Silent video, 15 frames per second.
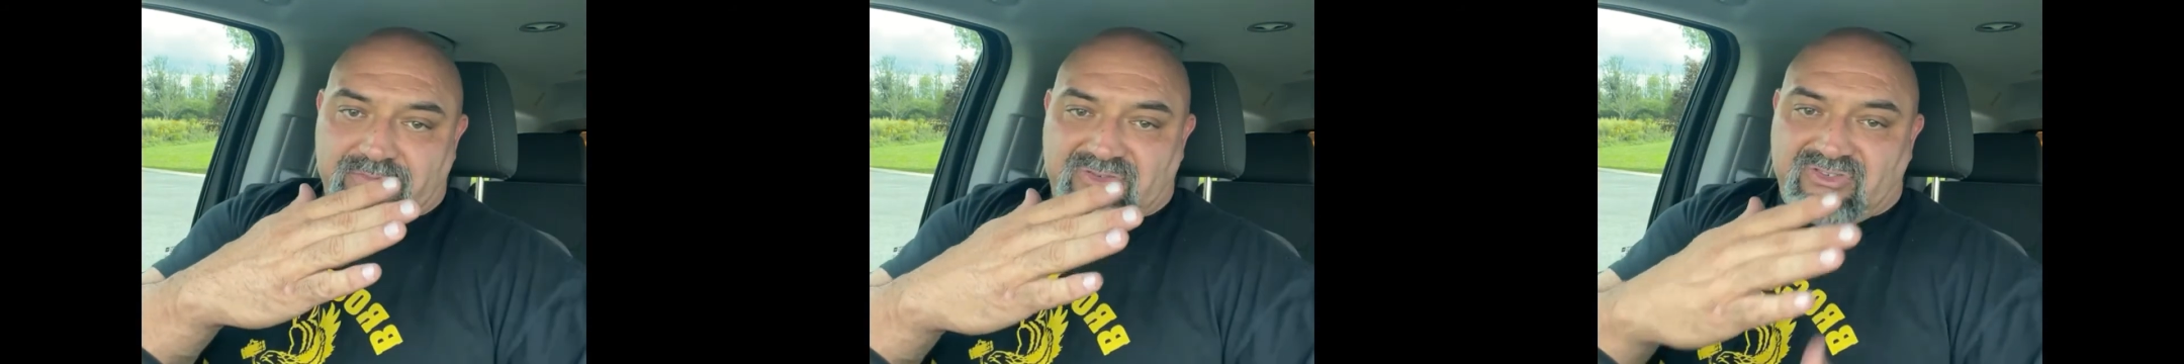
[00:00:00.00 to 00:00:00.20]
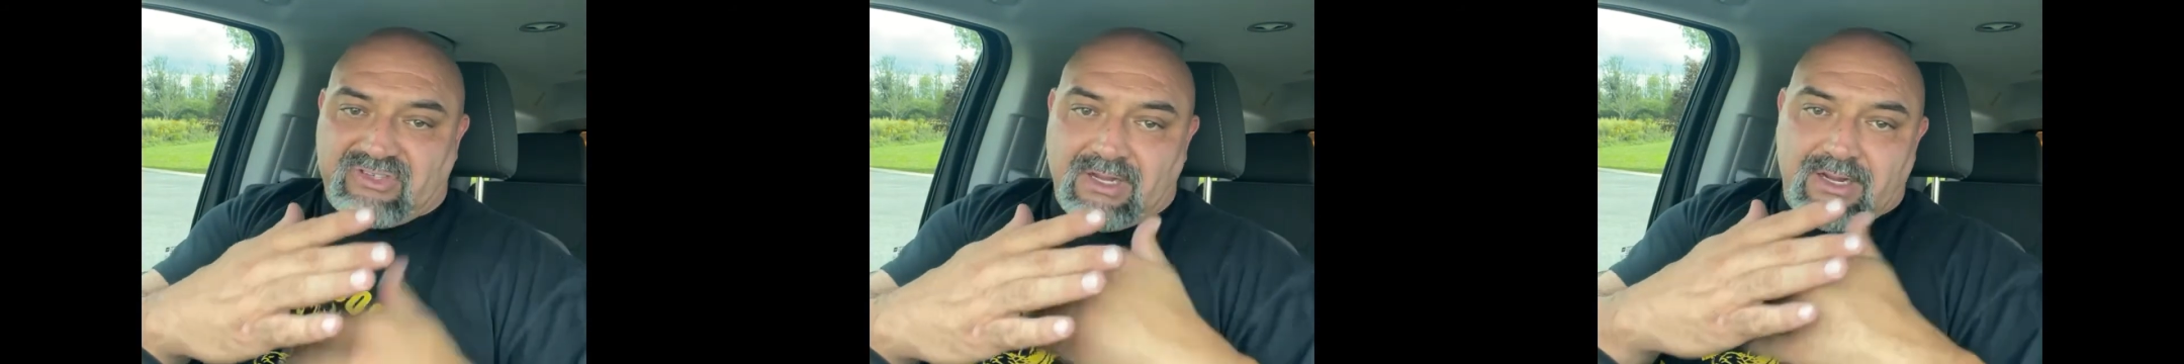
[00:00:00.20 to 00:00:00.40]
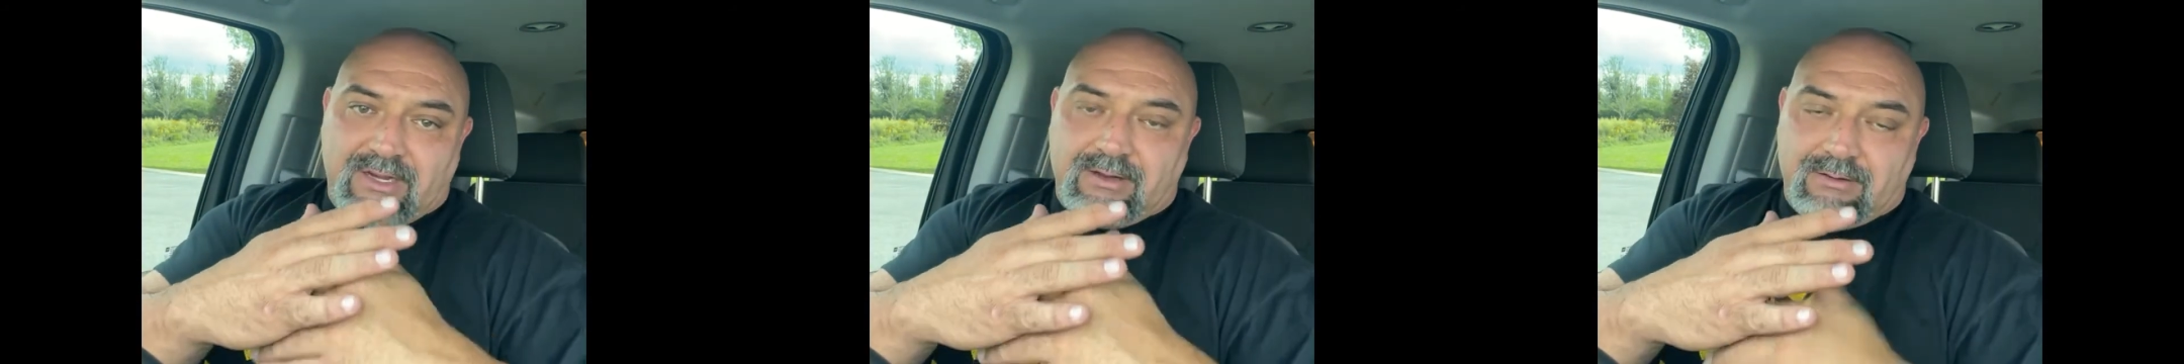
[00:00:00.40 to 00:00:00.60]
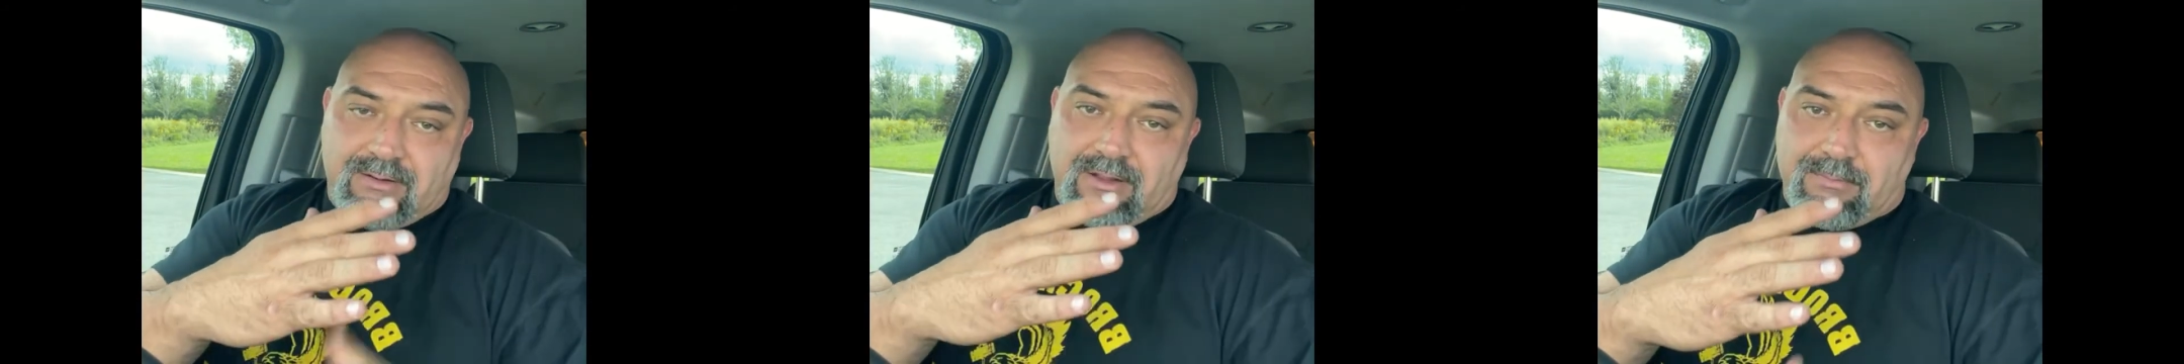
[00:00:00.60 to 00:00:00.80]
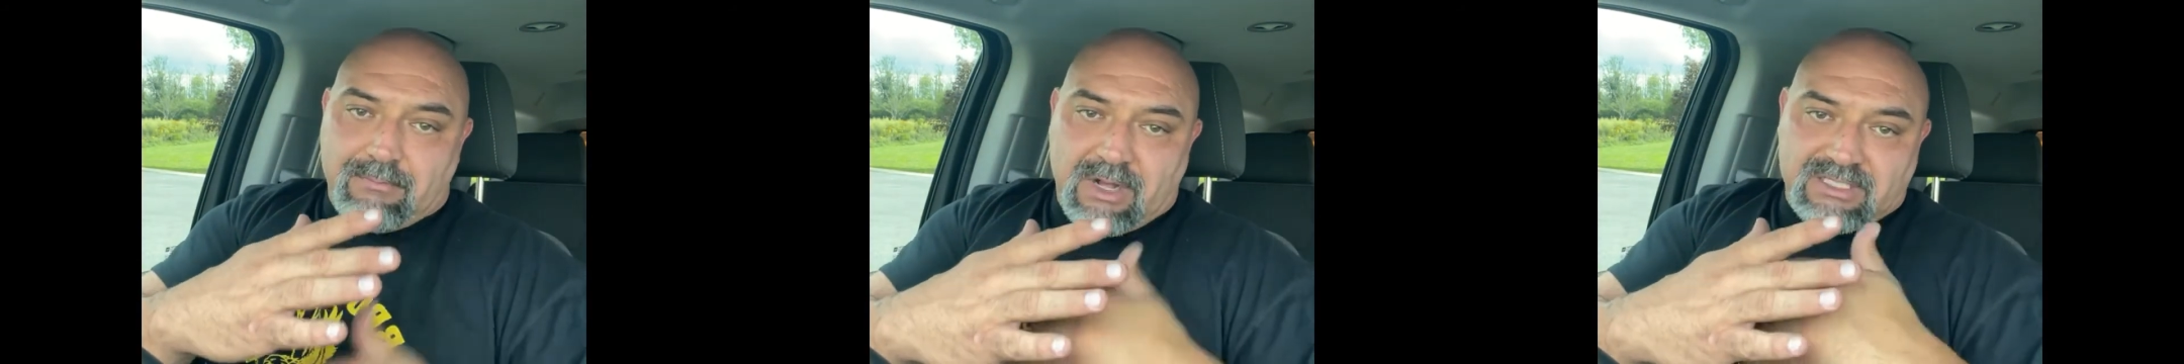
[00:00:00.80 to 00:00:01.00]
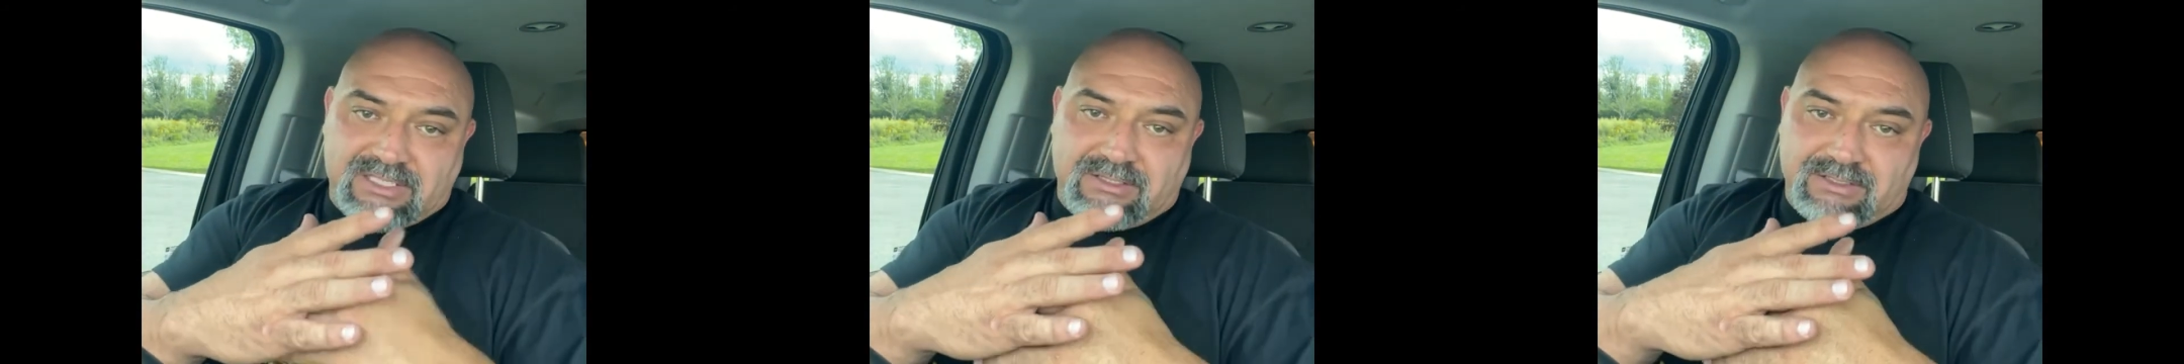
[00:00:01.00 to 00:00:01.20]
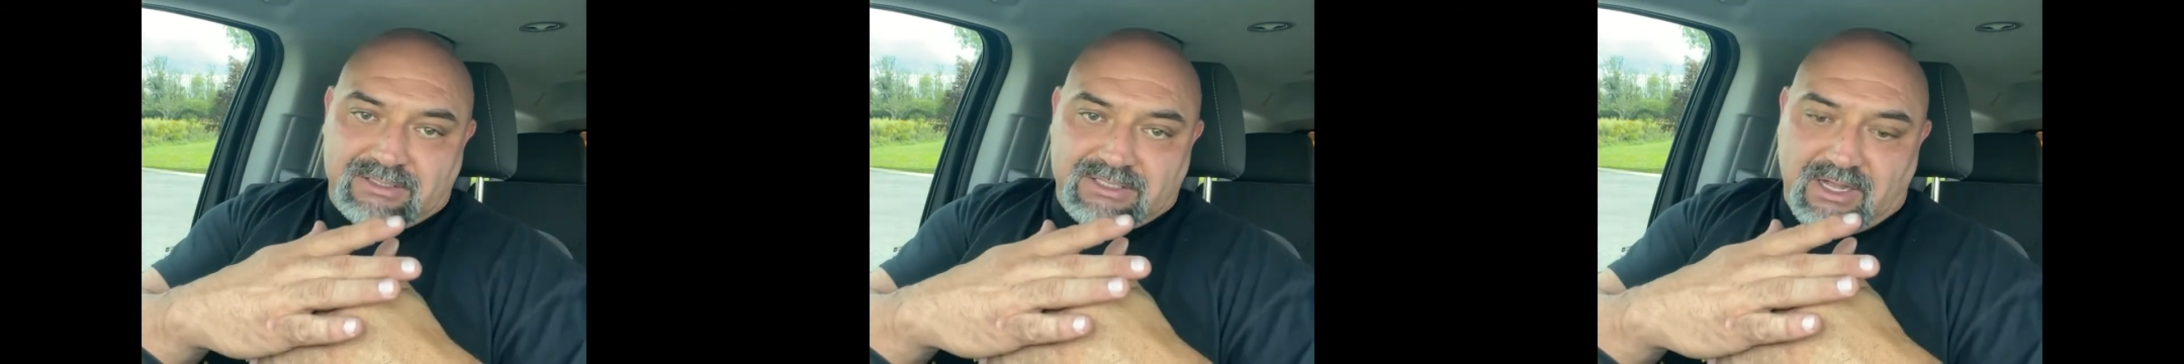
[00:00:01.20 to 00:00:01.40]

skin and muscle and